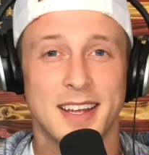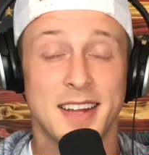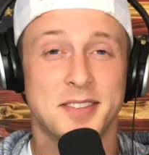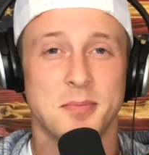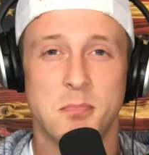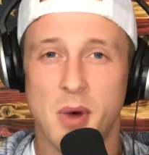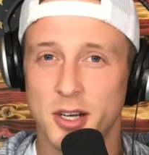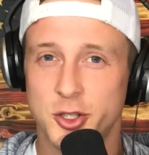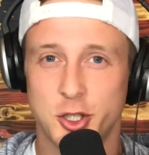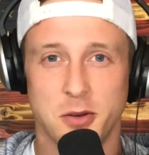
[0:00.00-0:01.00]
gets
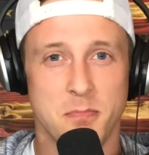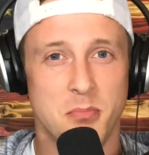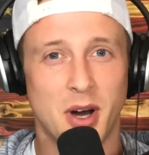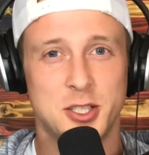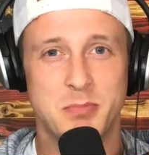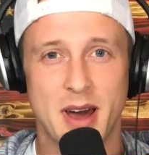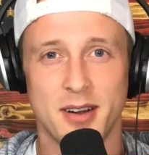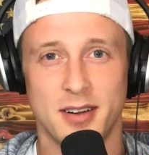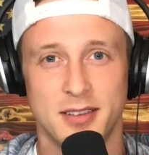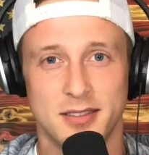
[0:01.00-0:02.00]
much, much
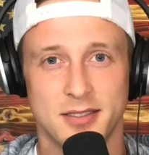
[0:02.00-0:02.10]
better.